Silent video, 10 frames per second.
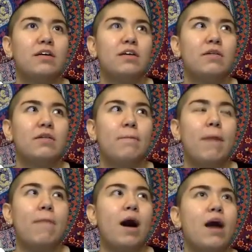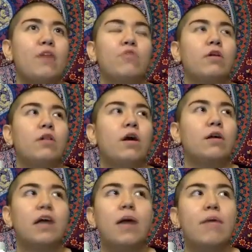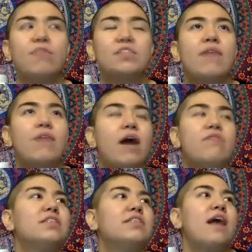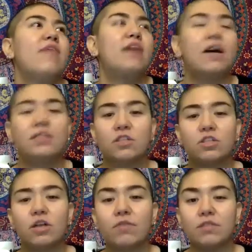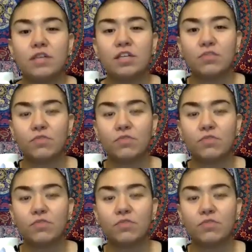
my mind for a long time. I just haven't had such a conversation